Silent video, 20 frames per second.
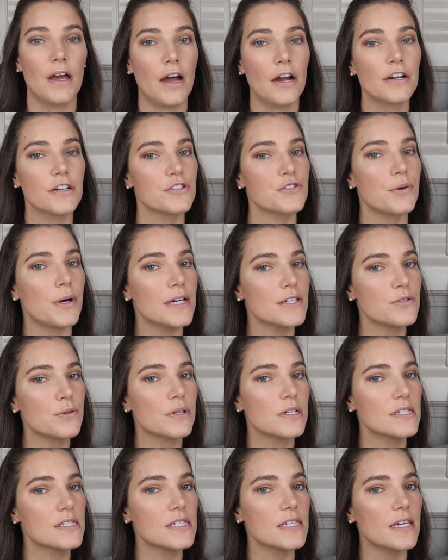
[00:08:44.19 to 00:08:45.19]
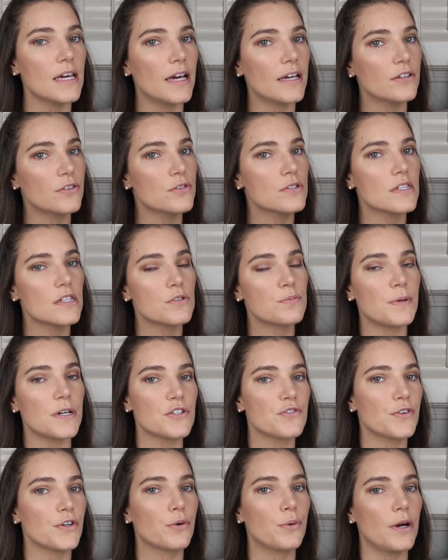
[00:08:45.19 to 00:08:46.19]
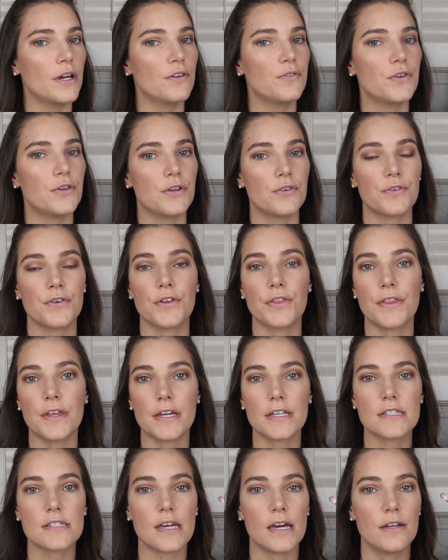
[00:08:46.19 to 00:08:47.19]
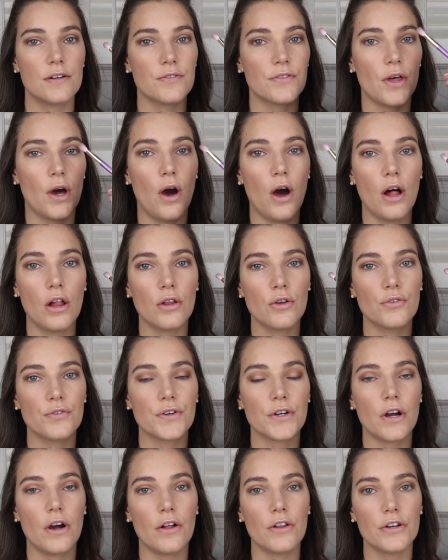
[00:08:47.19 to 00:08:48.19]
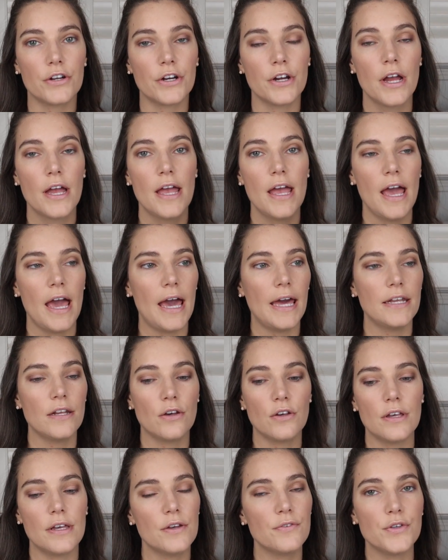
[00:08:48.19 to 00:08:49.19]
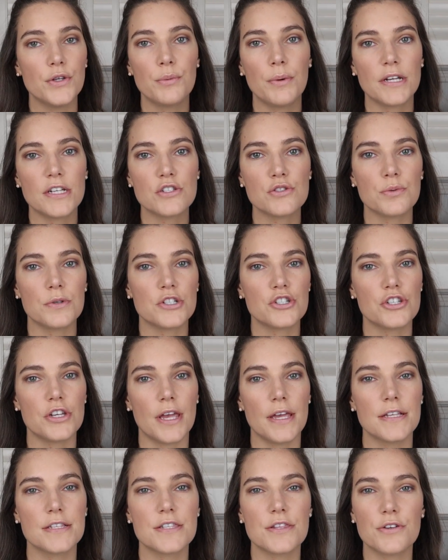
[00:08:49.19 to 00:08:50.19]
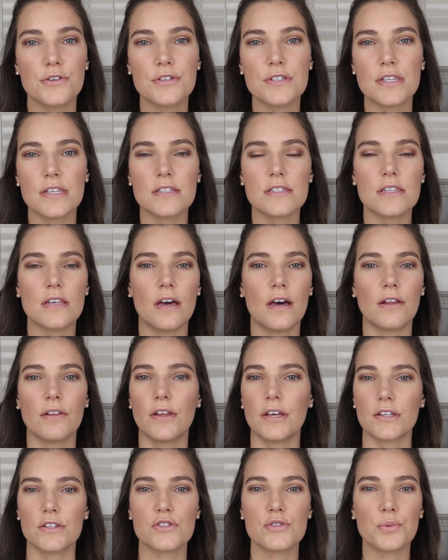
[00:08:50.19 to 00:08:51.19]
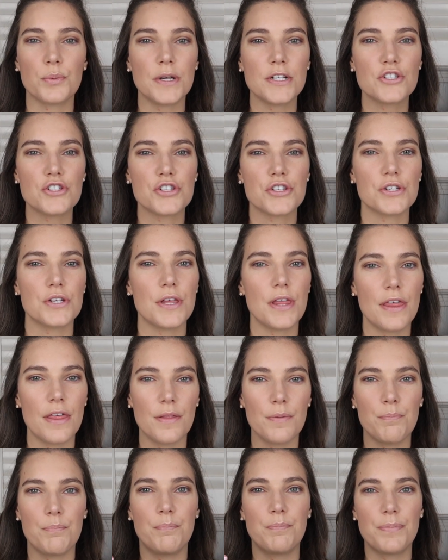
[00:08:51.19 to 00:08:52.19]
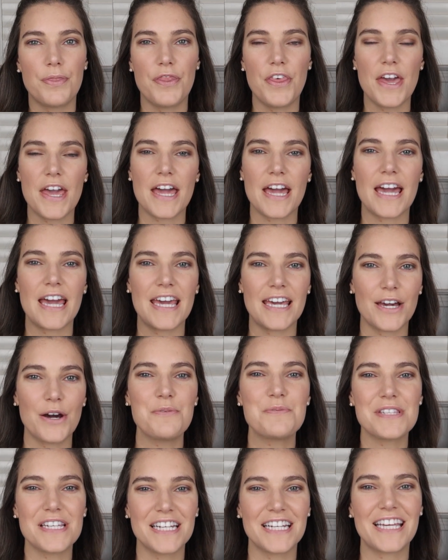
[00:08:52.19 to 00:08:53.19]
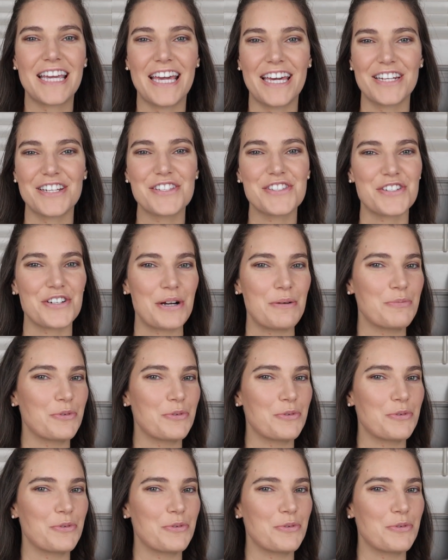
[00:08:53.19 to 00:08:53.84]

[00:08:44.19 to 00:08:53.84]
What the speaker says: Alright, so as you can see, I use this brush for quite a few different things, kind of the all over color. And if you want to switch shades, there's this like switch thing. It comes in a canister.